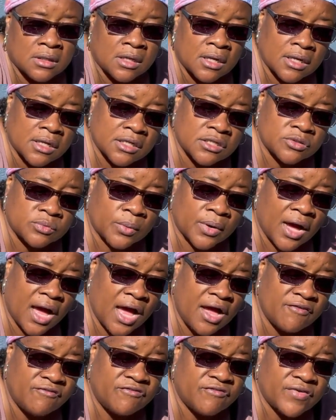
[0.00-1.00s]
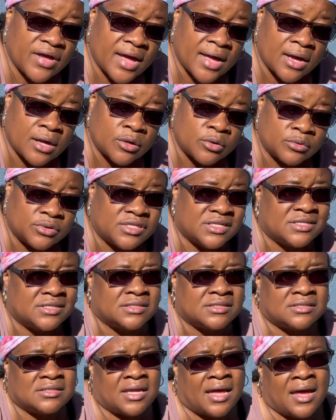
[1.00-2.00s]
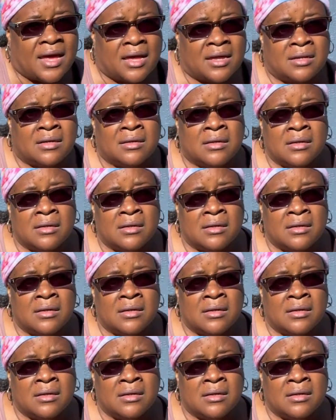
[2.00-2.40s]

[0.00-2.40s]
because what I found is that